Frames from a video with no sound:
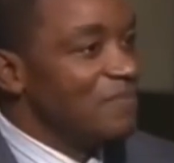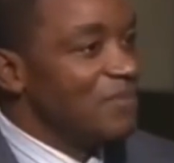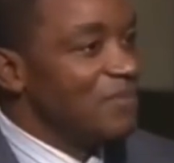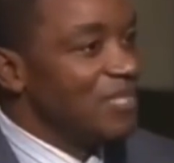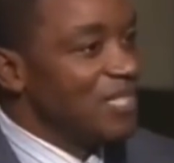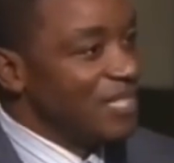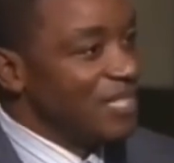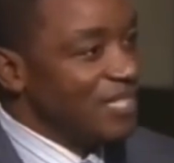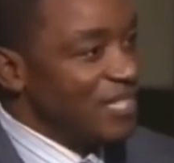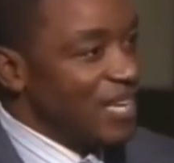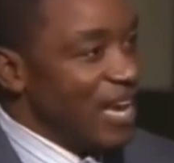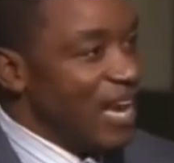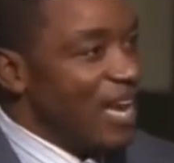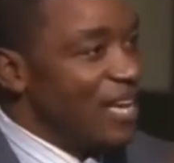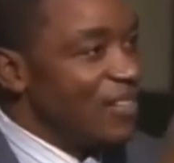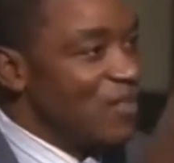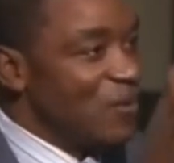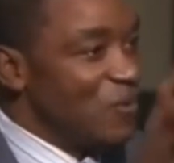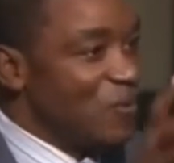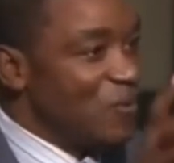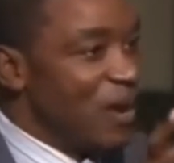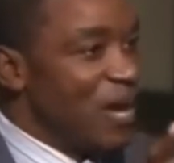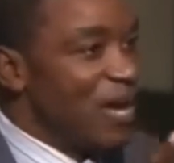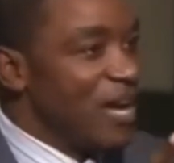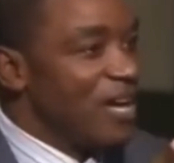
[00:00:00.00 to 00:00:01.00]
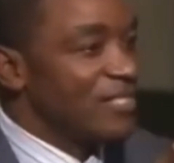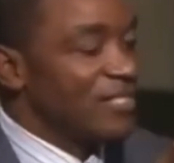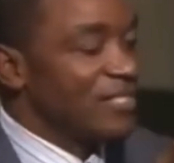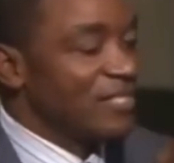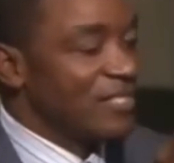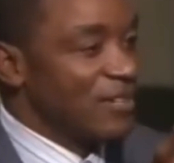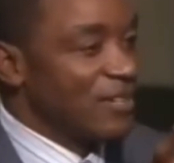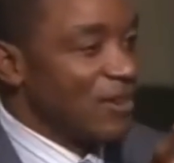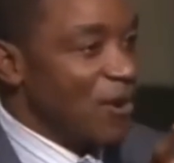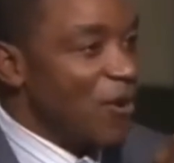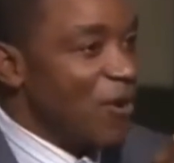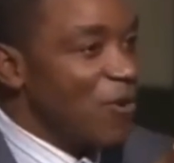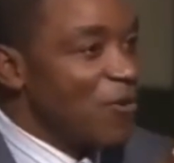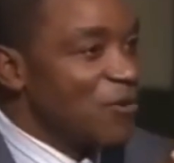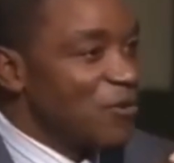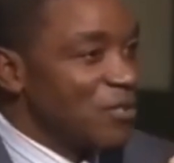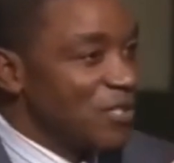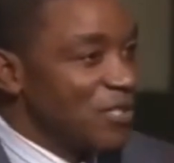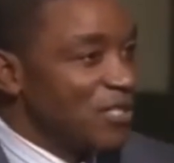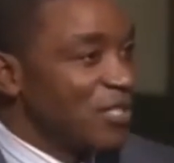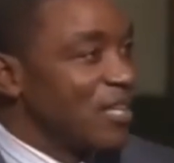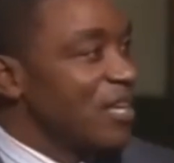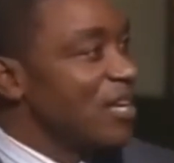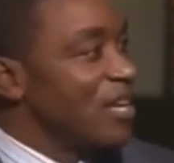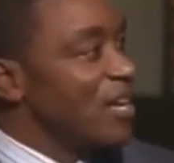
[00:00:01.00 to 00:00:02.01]
today, the way it's
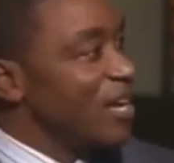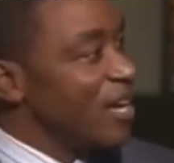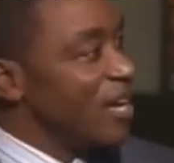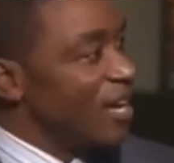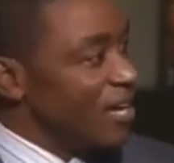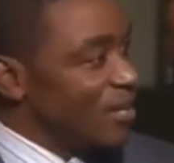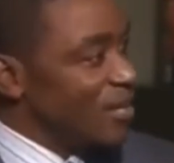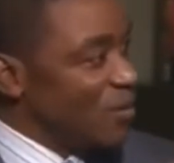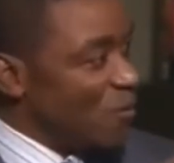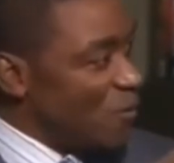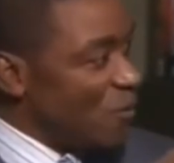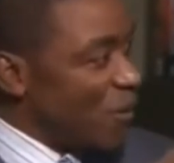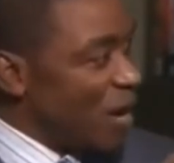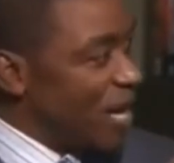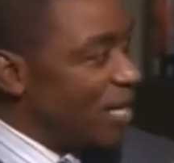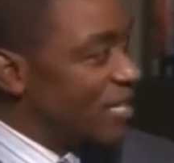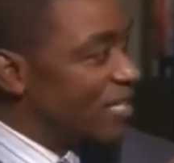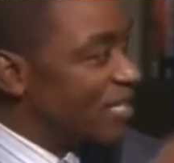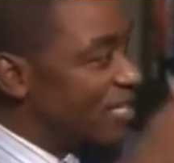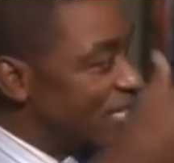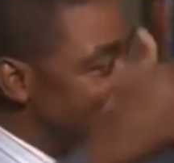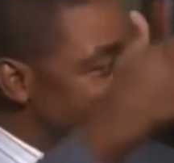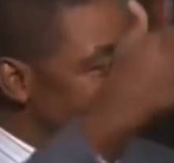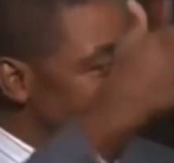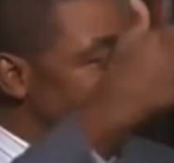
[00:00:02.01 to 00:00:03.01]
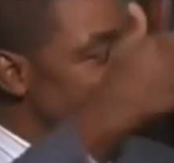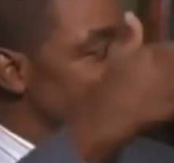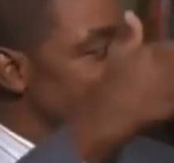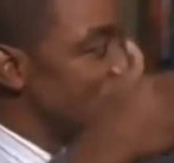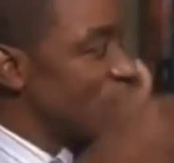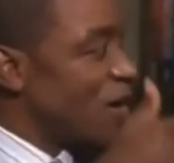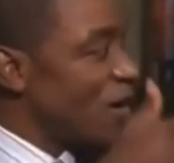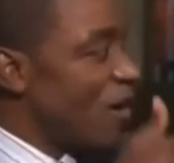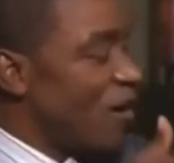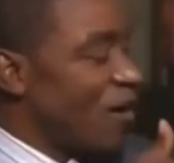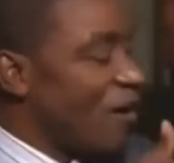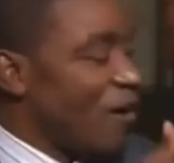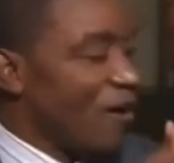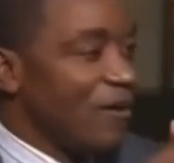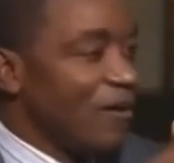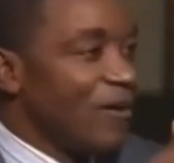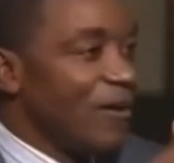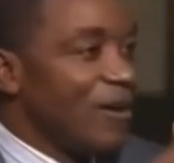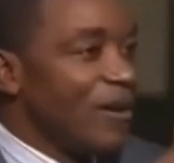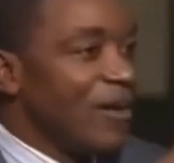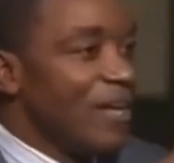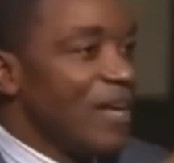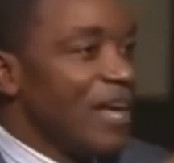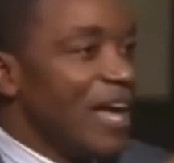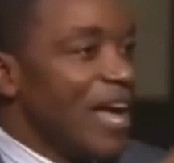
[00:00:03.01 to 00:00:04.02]
coached and the way the centers are
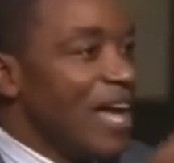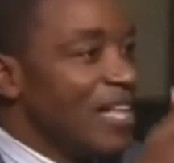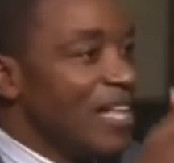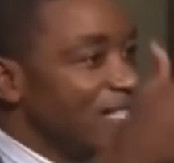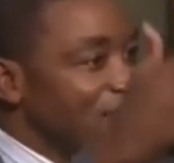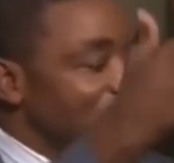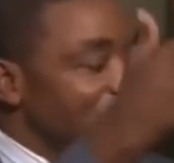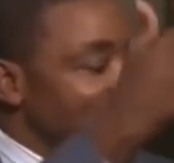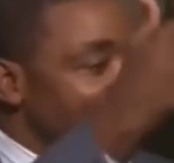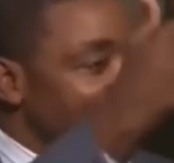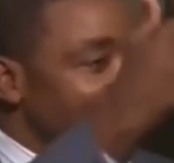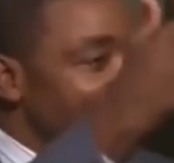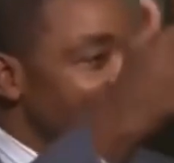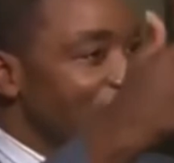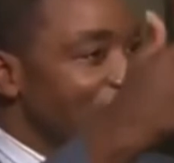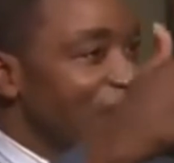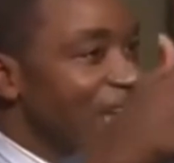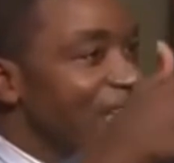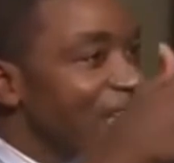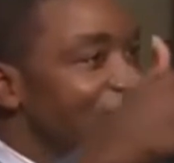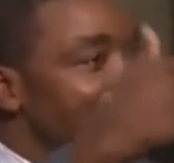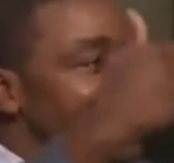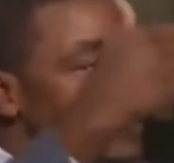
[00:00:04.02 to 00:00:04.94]
at 6'8",